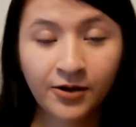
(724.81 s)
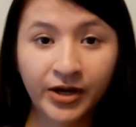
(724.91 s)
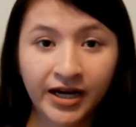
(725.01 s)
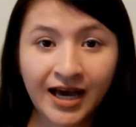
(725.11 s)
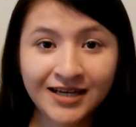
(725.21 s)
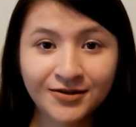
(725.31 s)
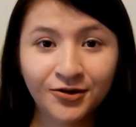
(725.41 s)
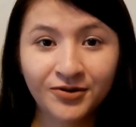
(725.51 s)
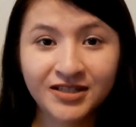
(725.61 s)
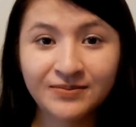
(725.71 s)
But as
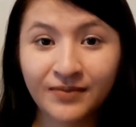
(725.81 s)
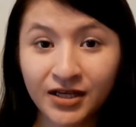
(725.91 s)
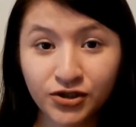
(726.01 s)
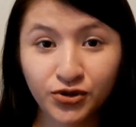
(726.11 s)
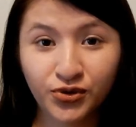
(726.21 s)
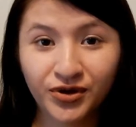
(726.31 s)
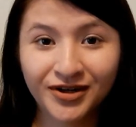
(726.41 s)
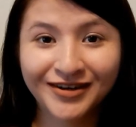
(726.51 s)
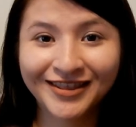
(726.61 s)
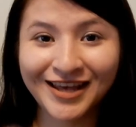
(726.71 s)
always, make sure